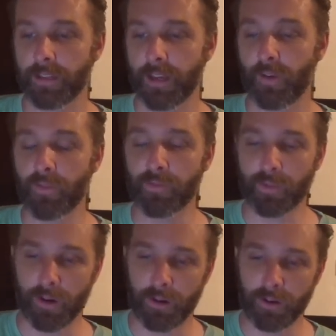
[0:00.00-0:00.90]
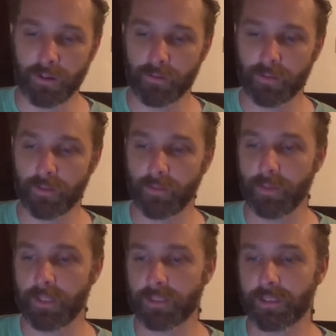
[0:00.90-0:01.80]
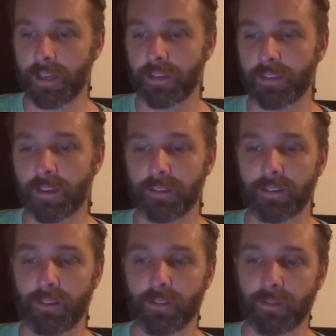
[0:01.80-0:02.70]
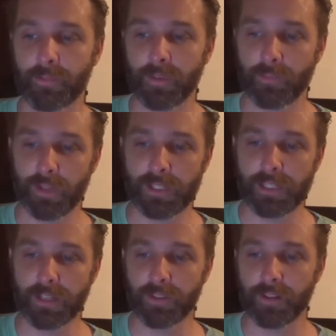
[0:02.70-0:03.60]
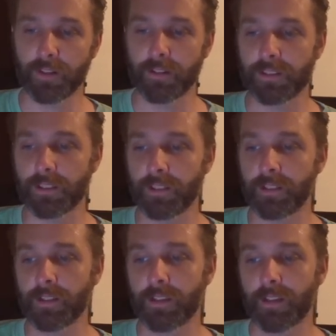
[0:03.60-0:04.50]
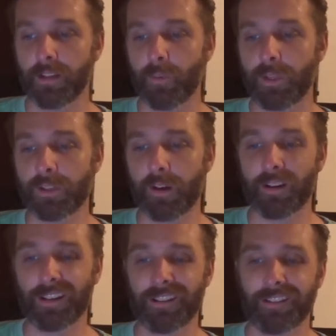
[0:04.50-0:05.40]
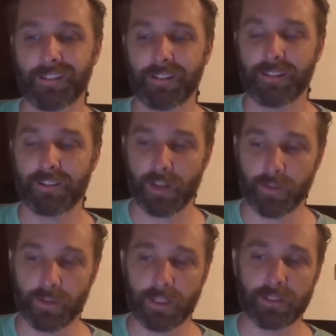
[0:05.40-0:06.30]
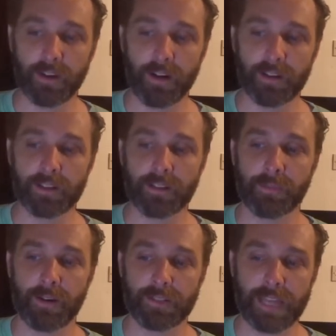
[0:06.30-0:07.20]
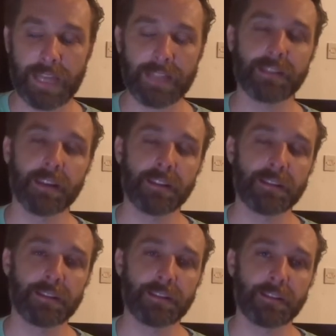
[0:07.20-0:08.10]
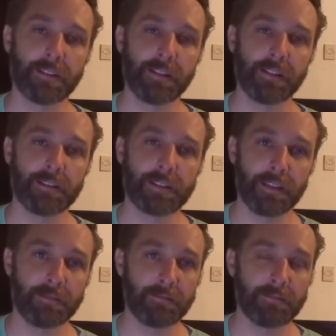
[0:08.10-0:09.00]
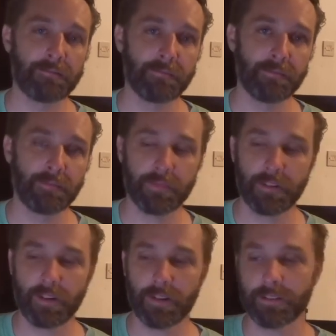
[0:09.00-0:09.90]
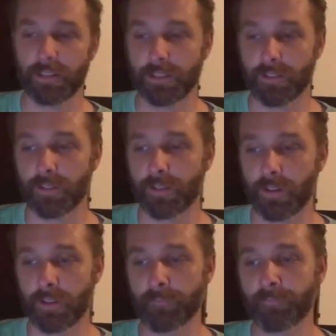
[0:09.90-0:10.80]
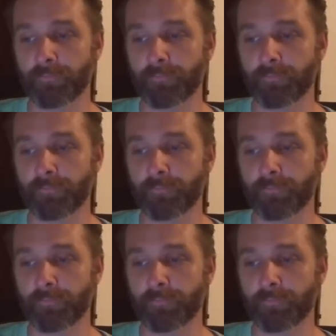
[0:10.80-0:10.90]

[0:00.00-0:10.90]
overall, we say that the printing of the currency, we target, generally it's cost us about 10 cents, 10 cents on the dollar,